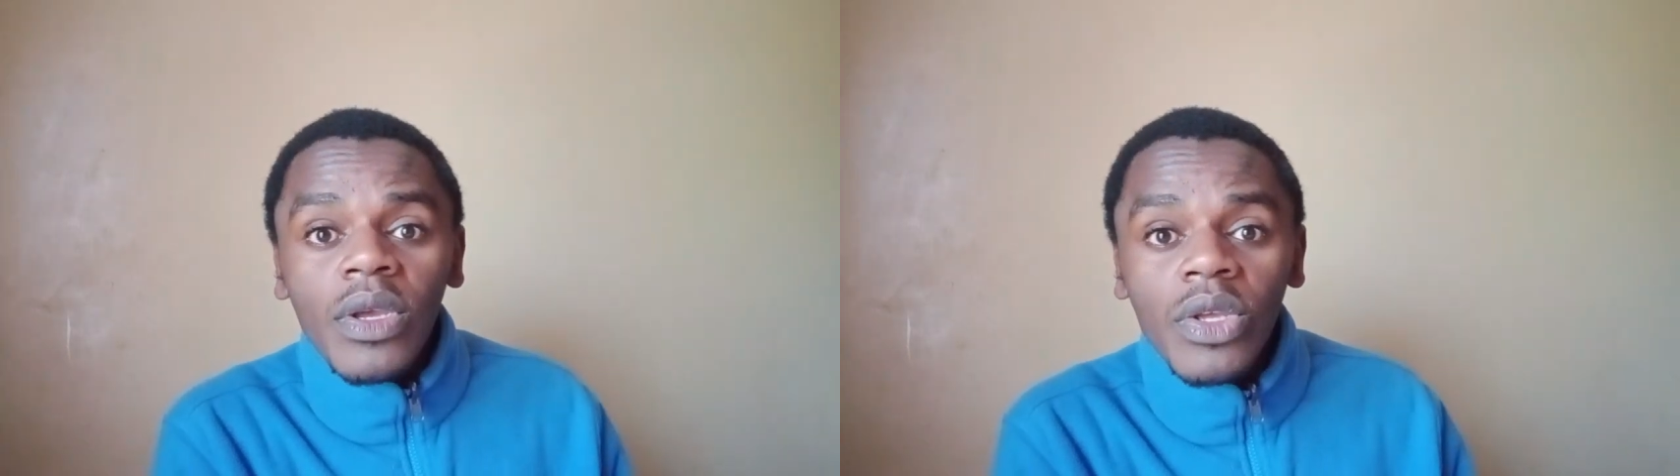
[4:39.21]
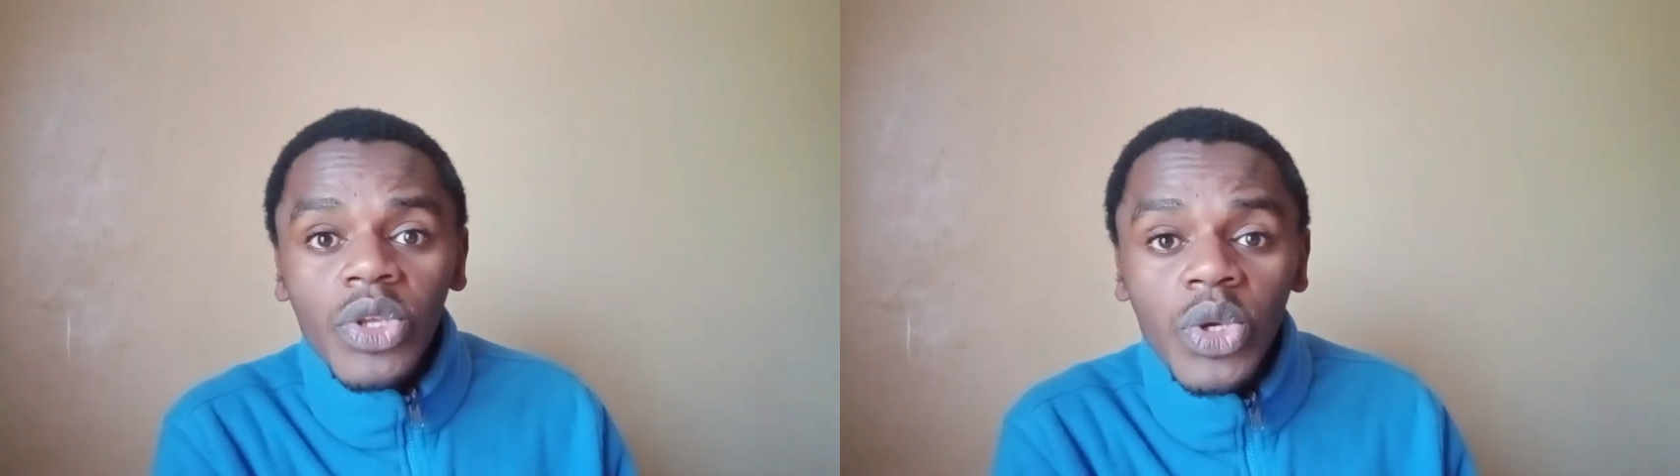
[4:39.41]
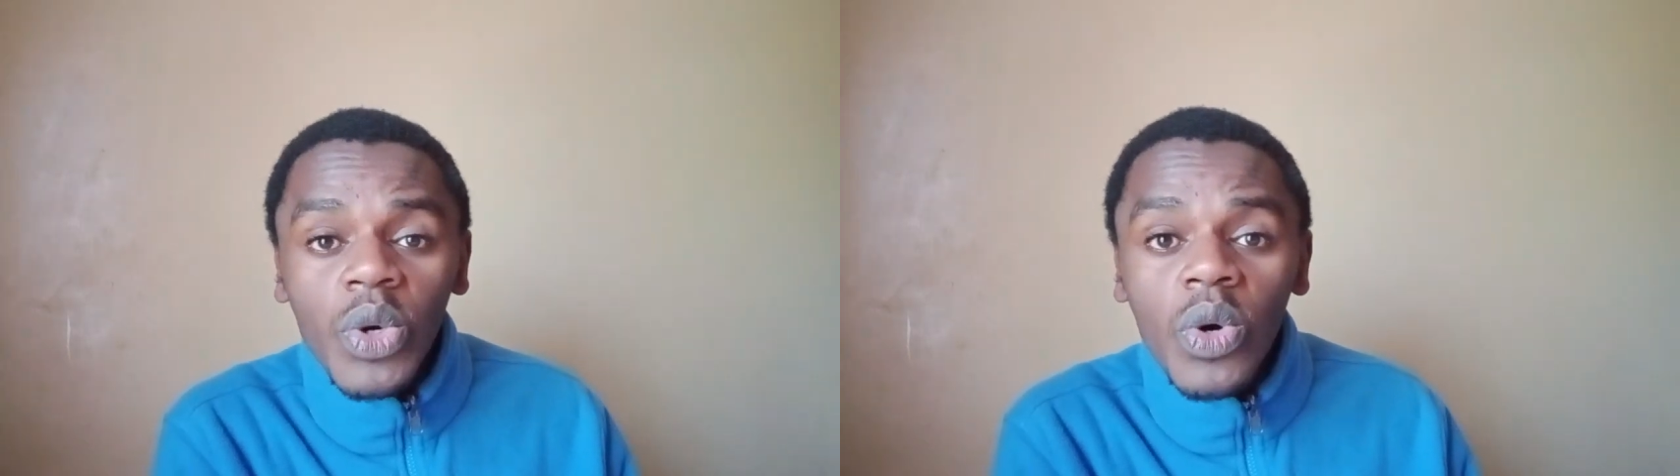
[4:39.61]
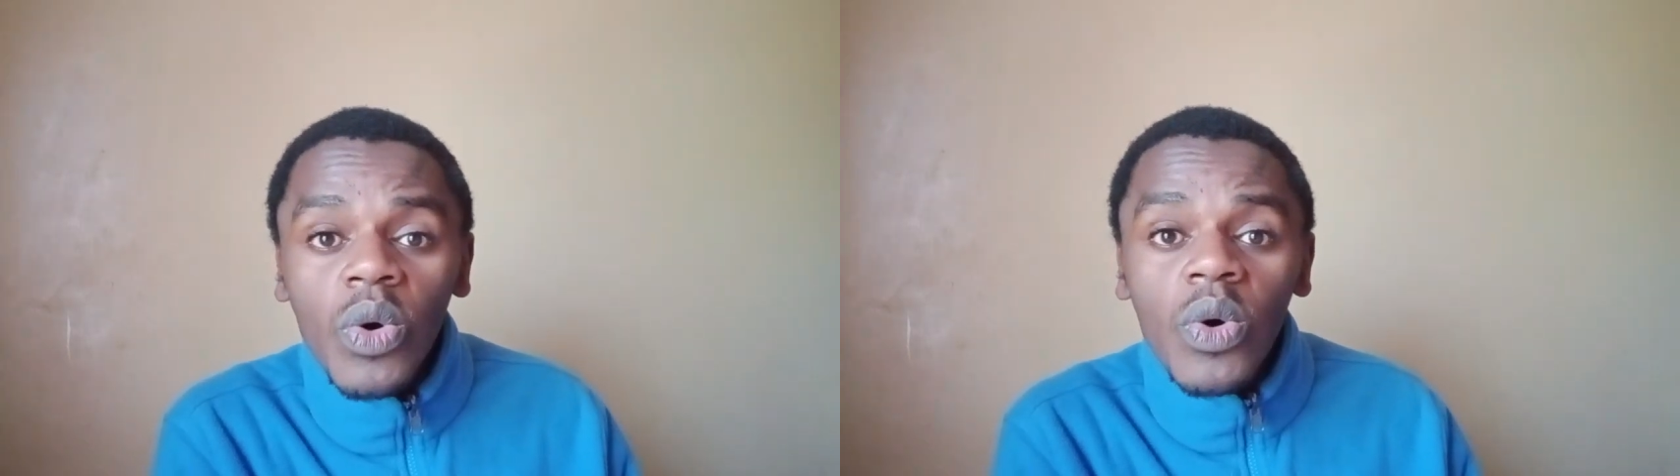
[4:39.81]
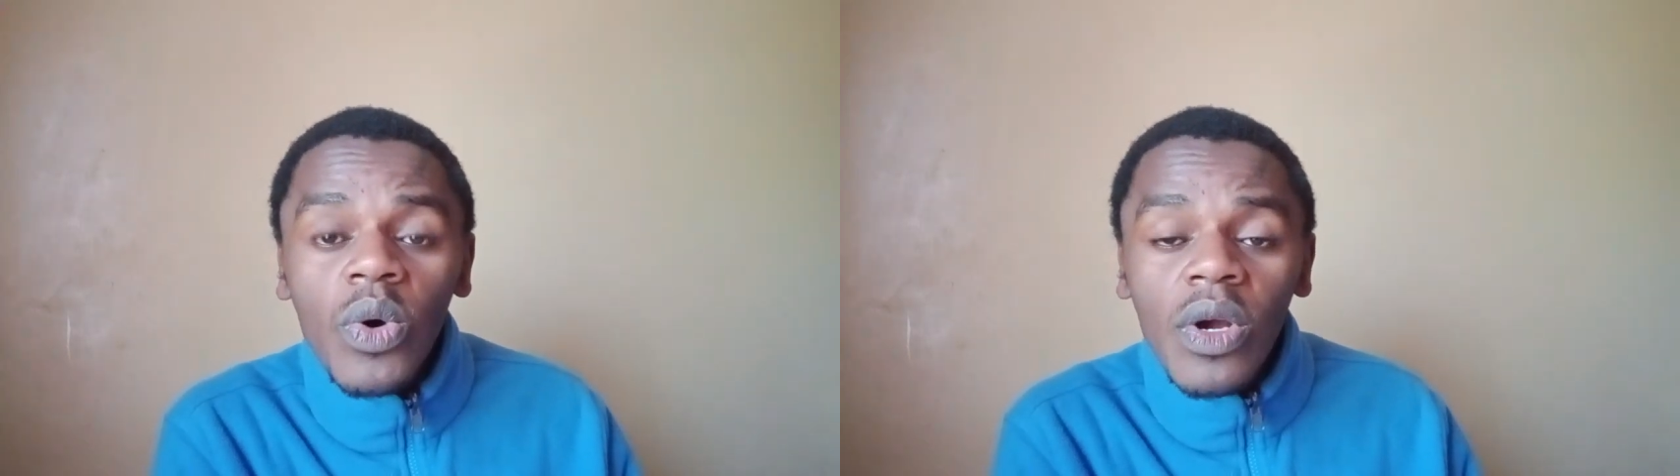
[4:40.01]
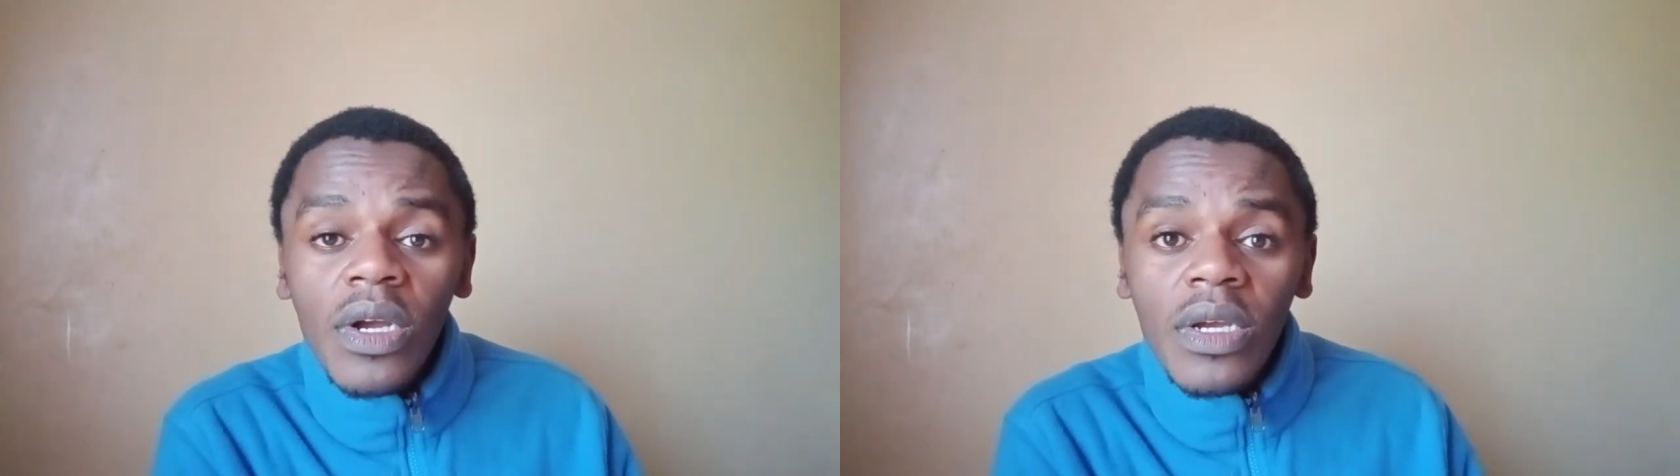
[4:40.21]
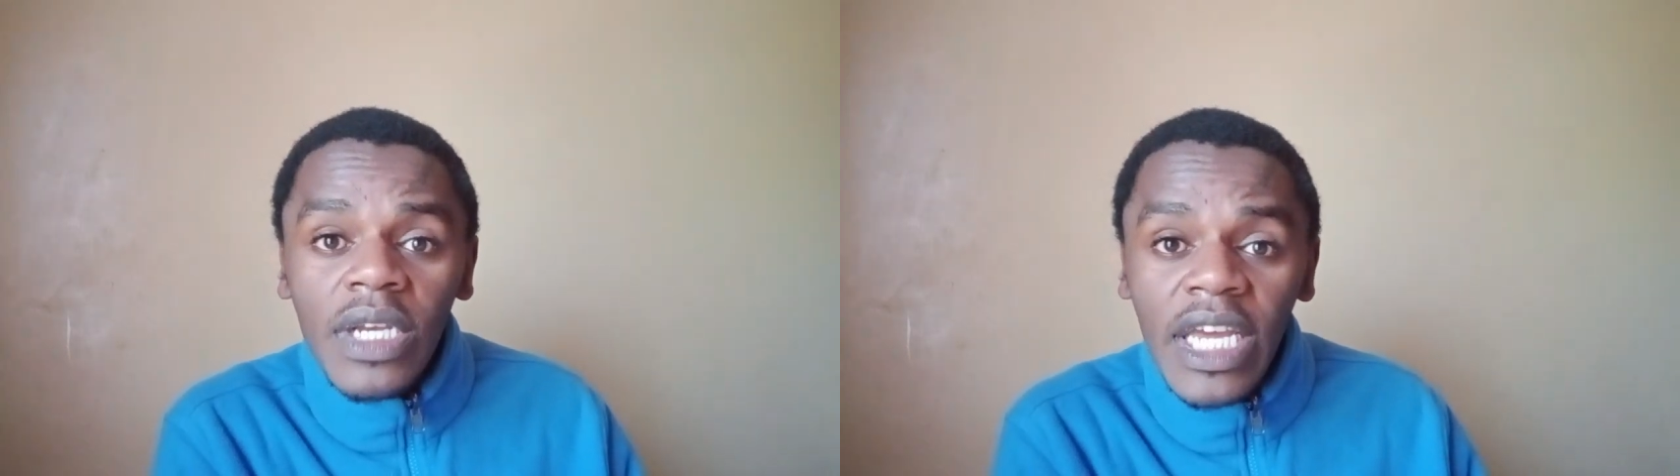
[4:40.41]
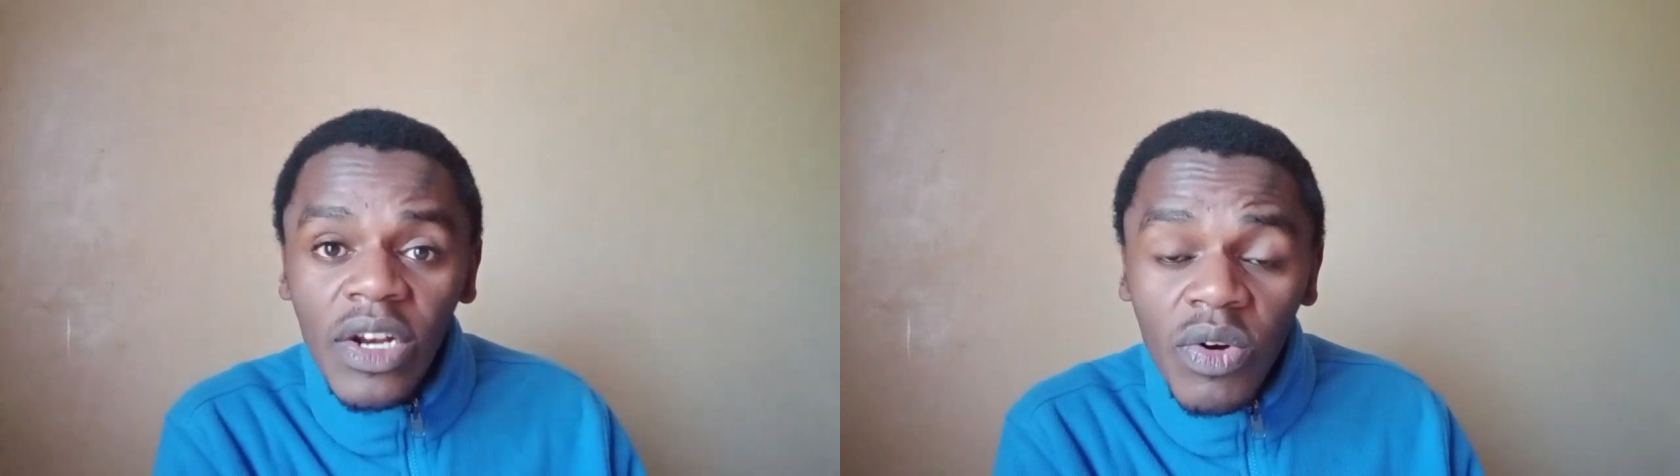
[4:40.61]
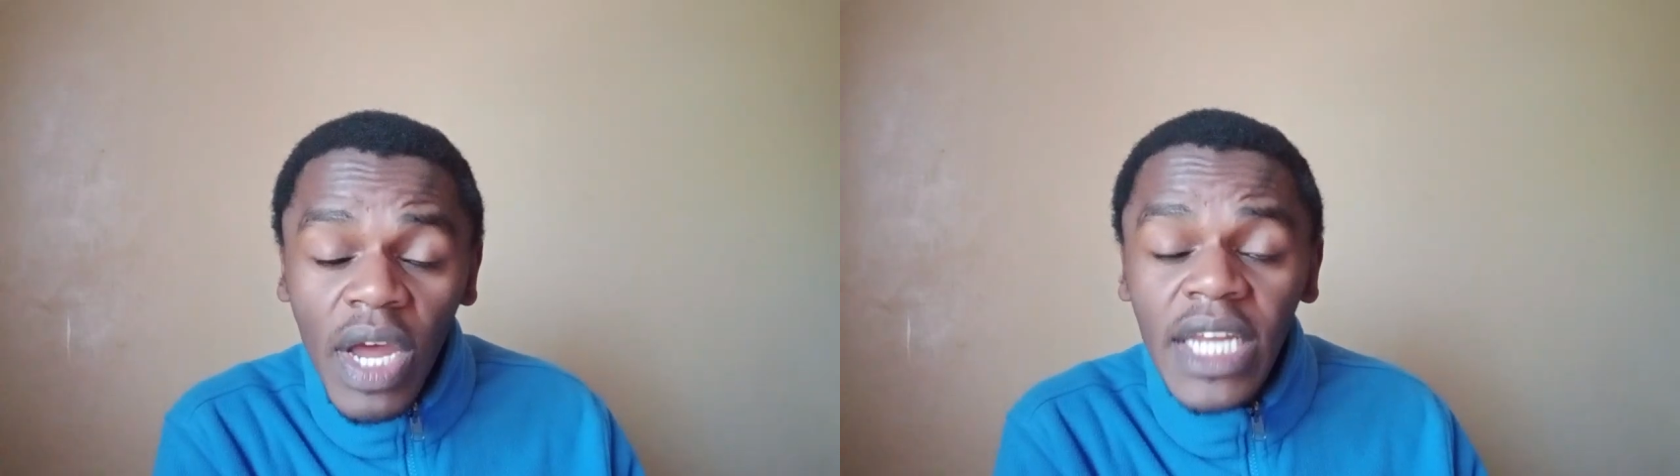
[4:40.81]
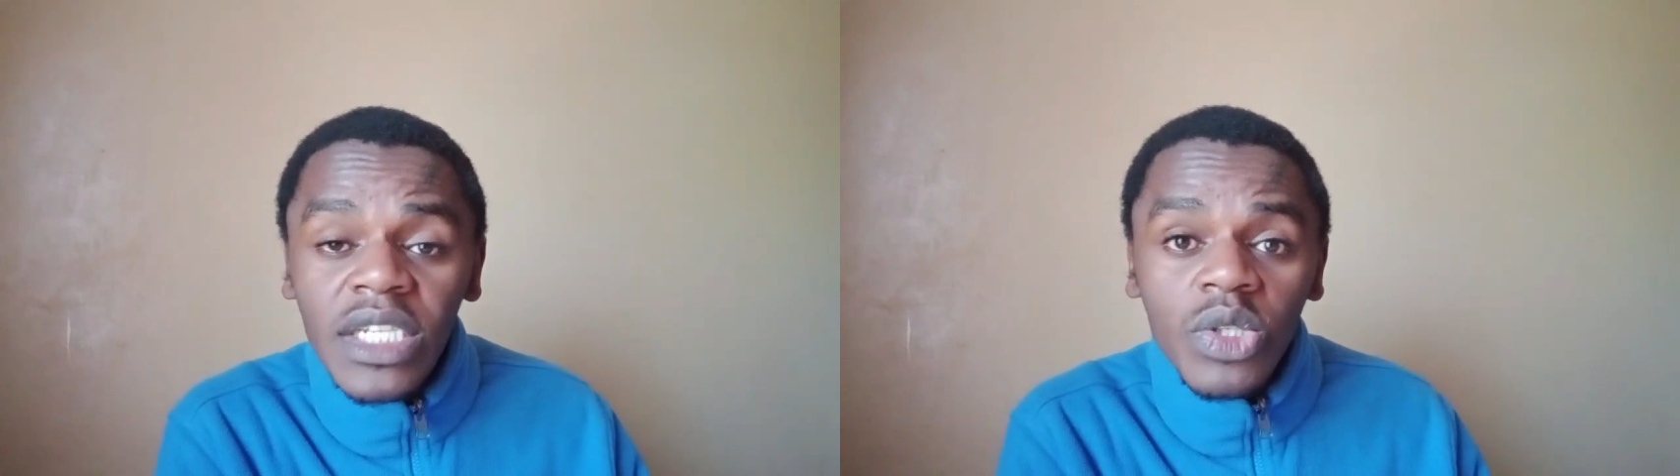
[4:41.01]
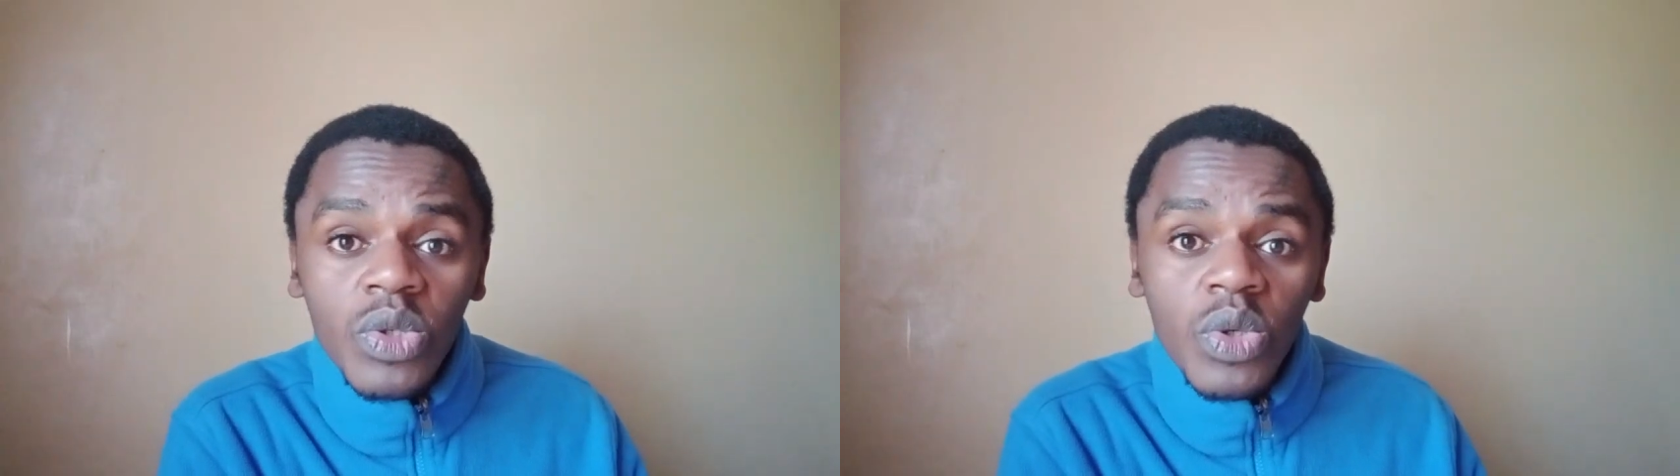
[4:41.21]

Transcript: you can write